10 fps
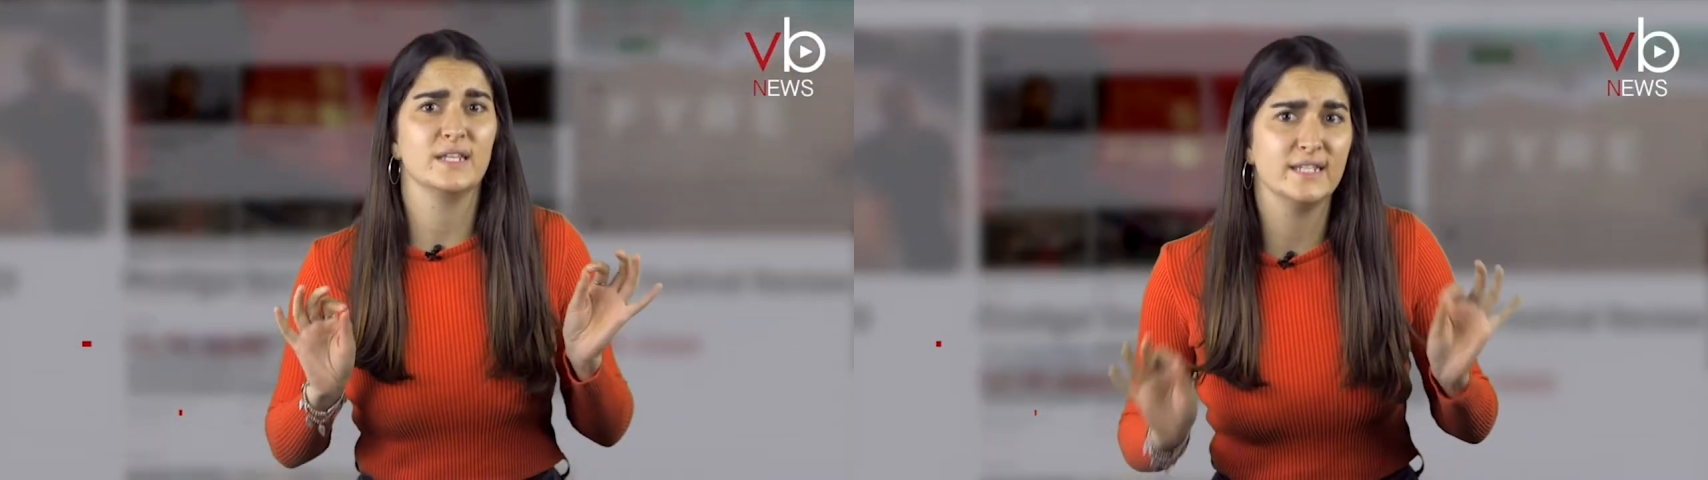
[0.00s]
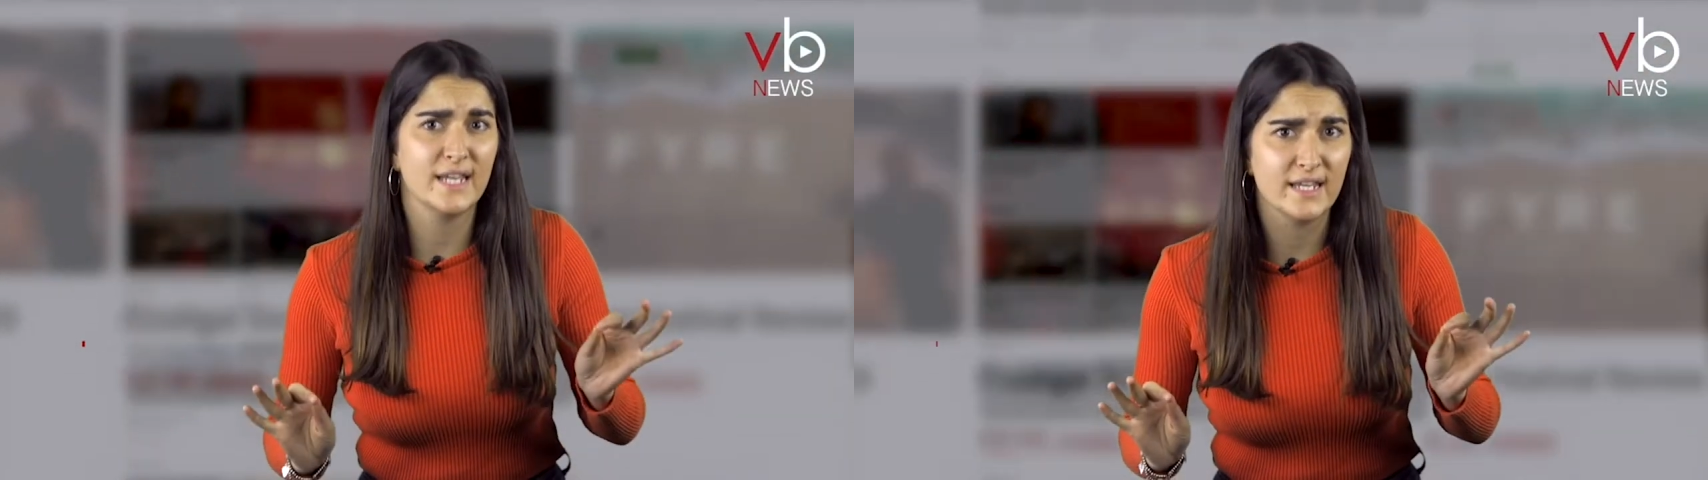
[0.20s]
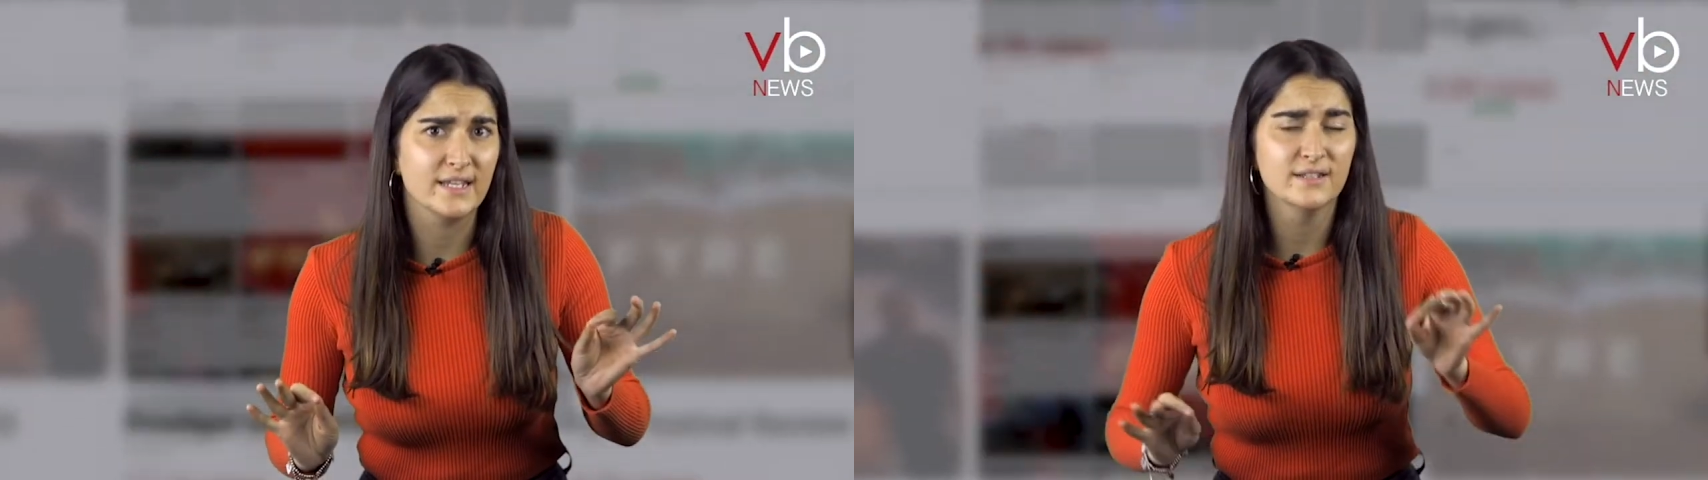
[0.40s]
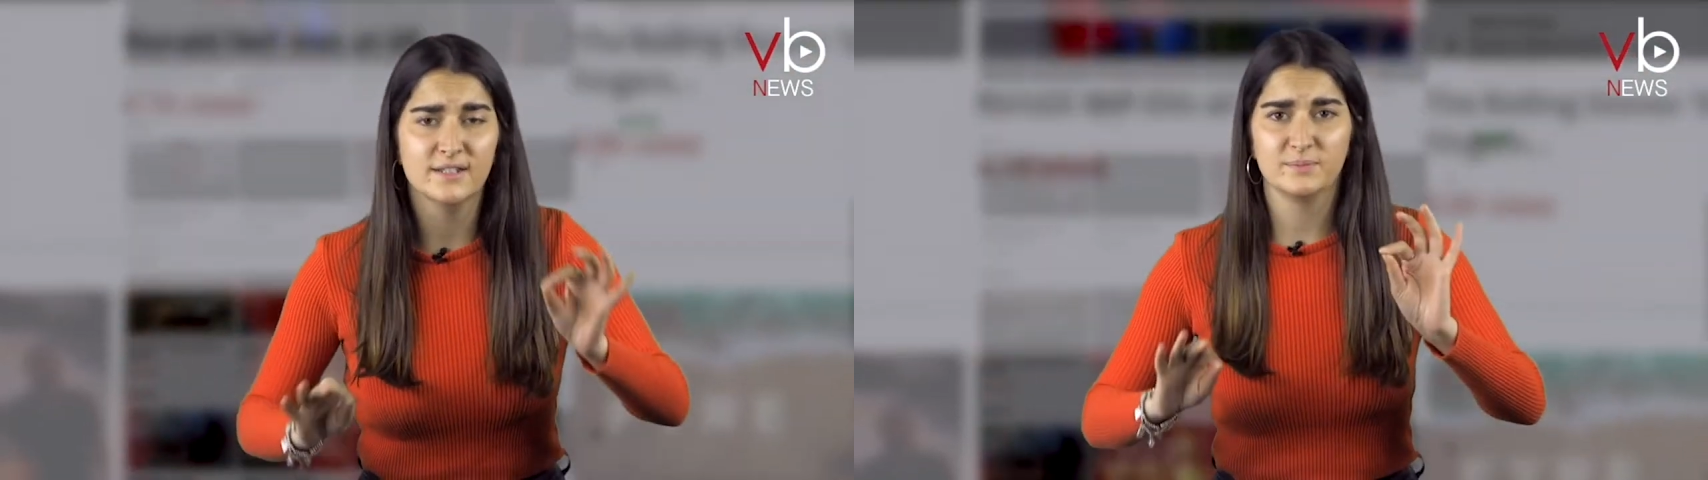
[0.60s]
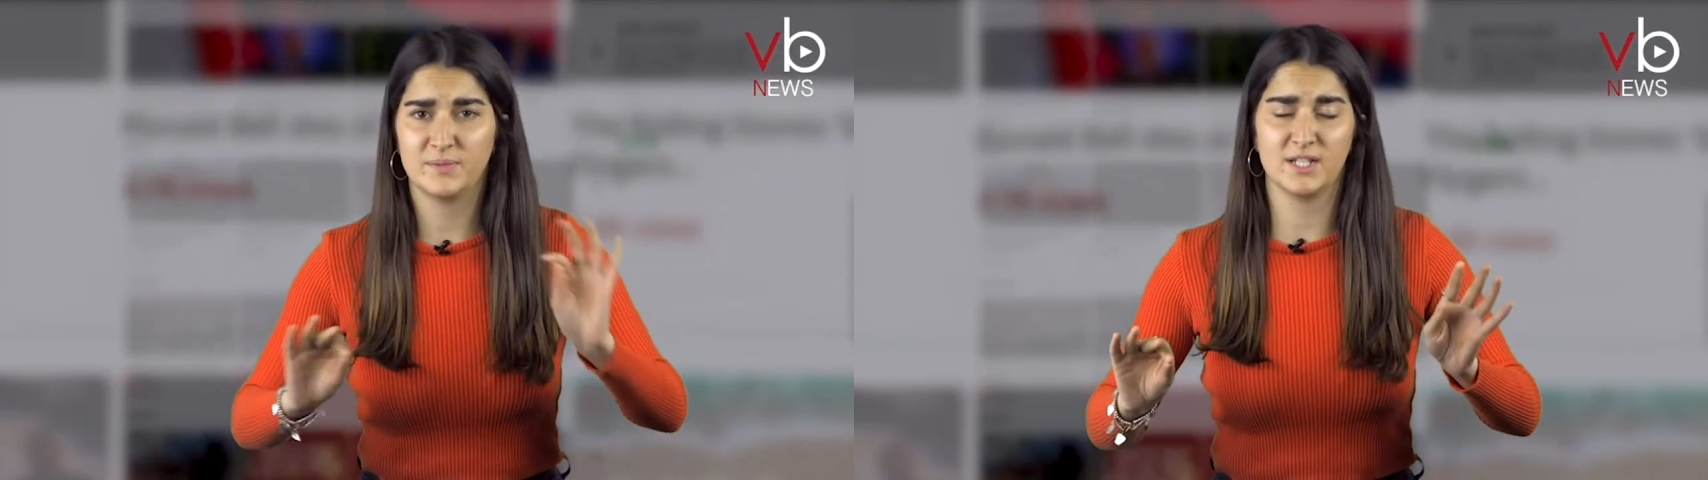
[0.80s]
Ye.
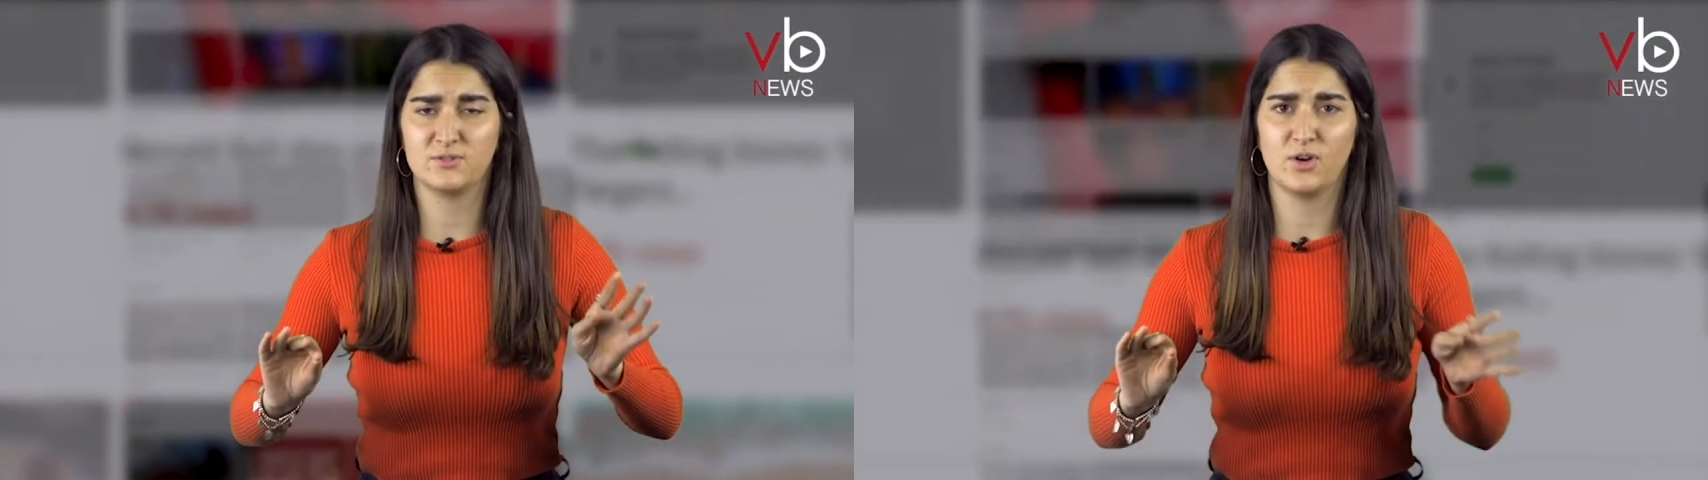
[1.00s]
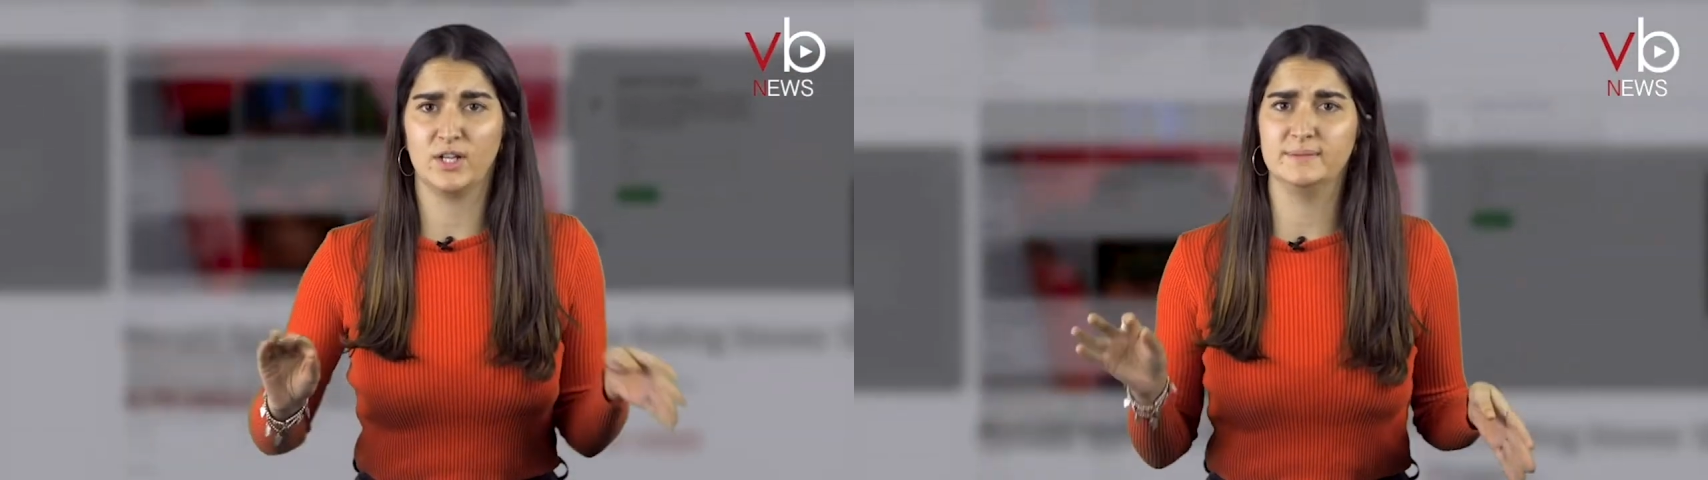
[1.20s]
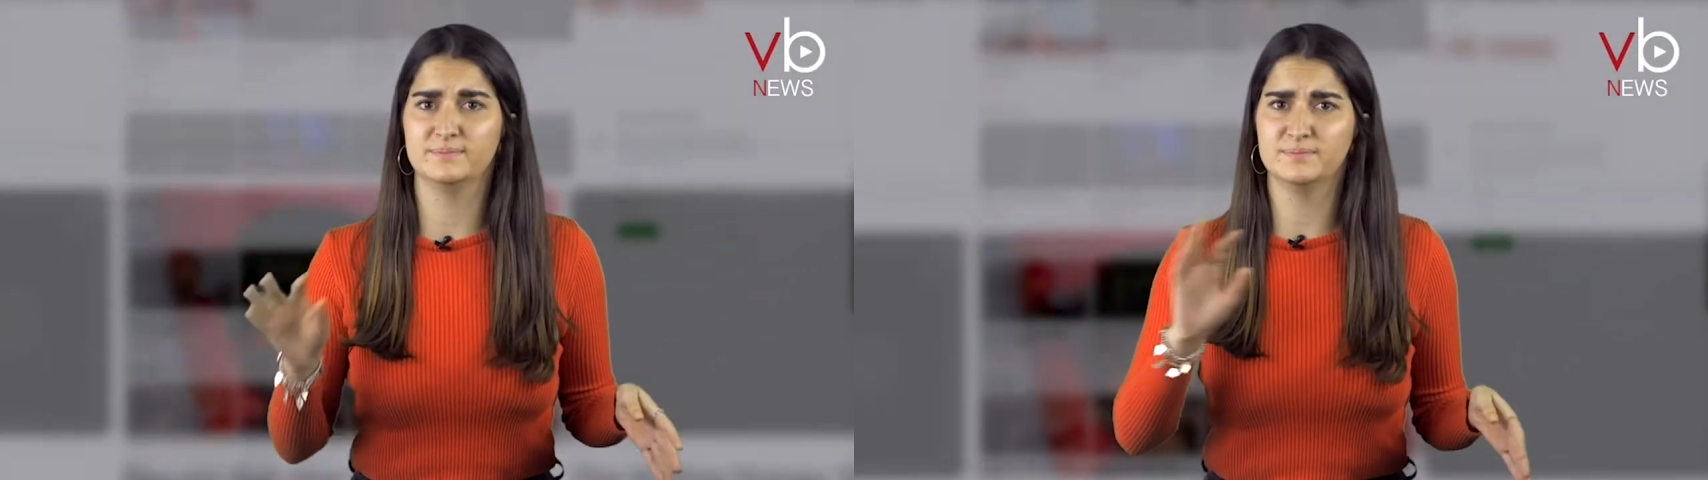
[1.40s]
That's right.